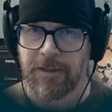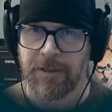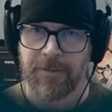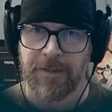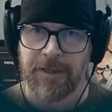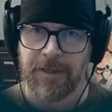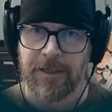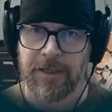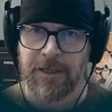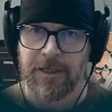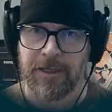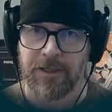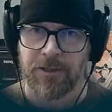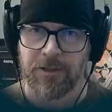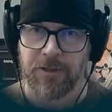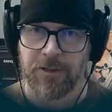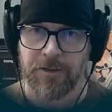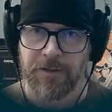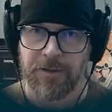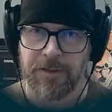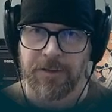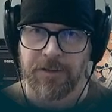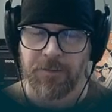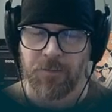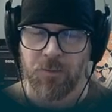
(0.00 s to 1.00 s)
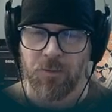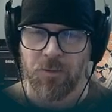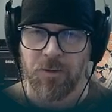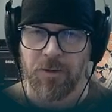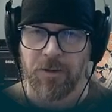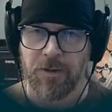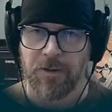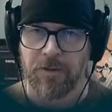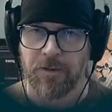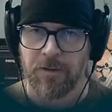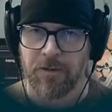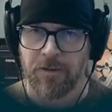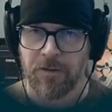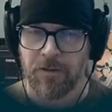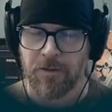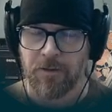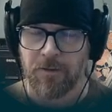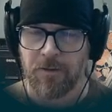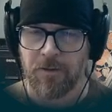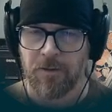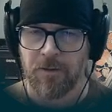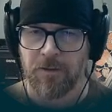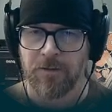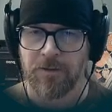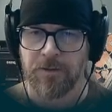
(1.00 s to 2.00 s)
connection on this port on
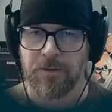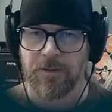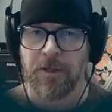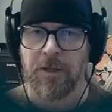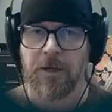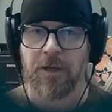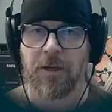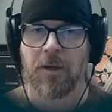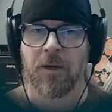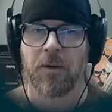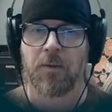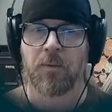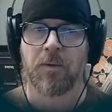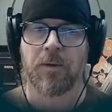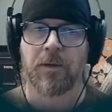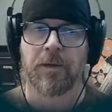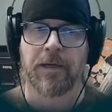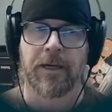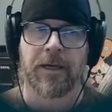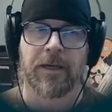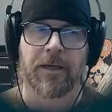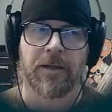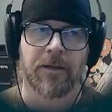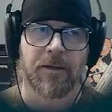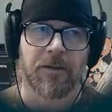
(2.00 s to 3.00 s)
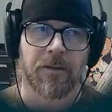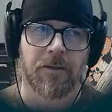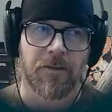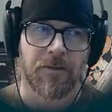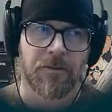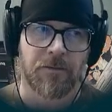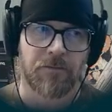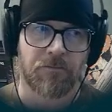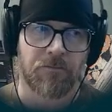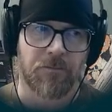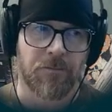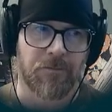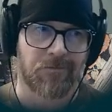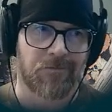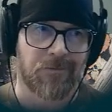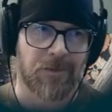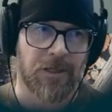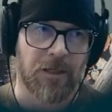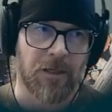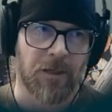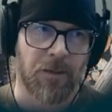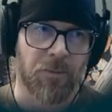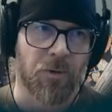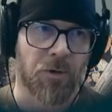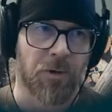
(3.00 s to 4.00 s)
localhost will get
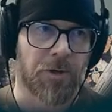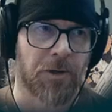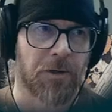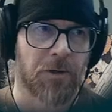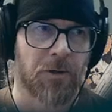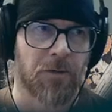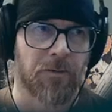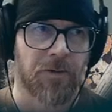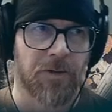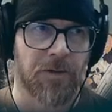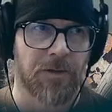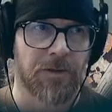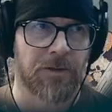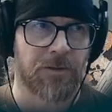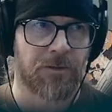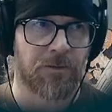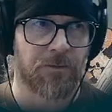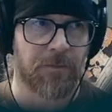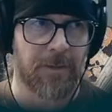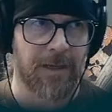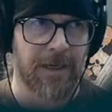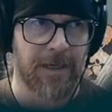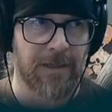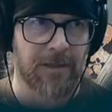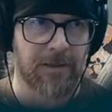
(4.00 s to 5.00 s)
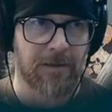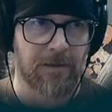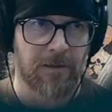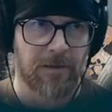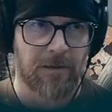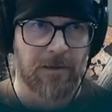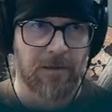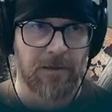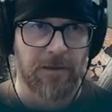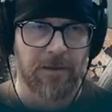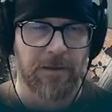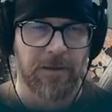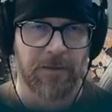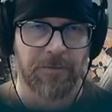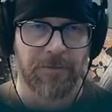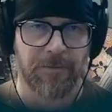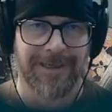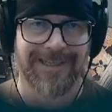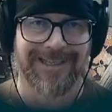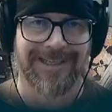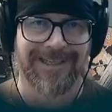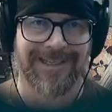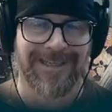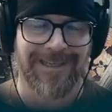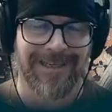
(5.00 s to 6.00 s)
teleported over to Mantle and make
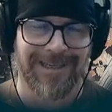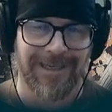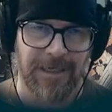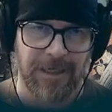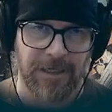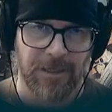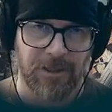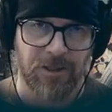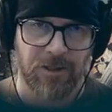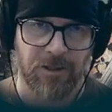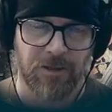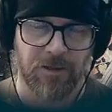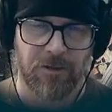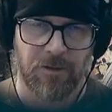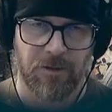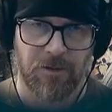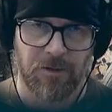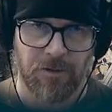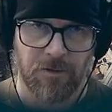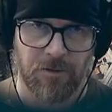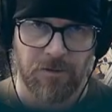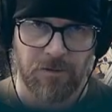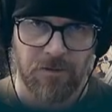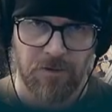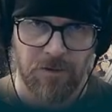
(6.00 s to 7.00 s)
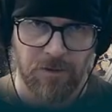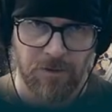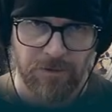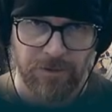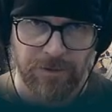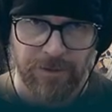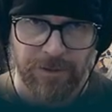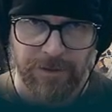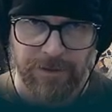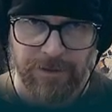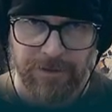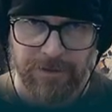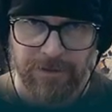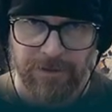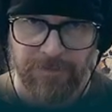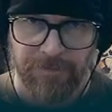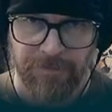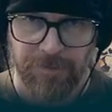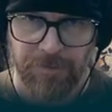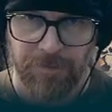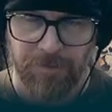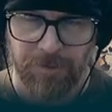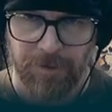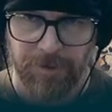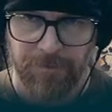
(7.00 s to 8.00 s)
a connection on localhost
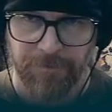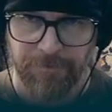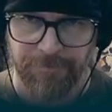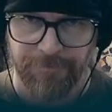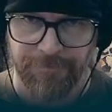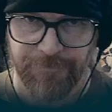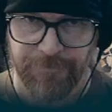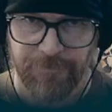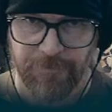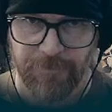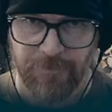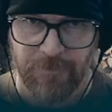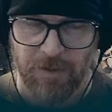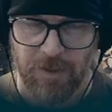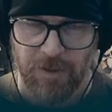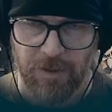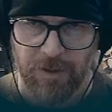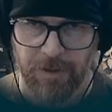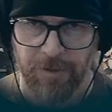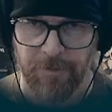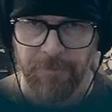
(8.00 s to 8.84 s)
8873. Okay,